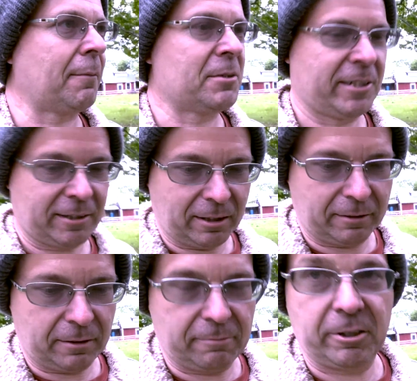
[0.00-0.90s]

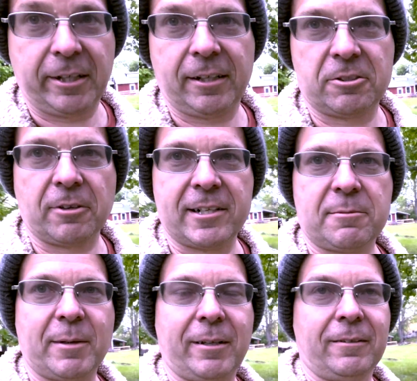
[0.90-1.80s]
particularly when you get a dry
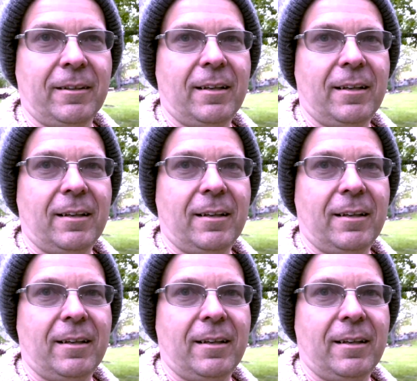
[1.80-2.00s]
spell.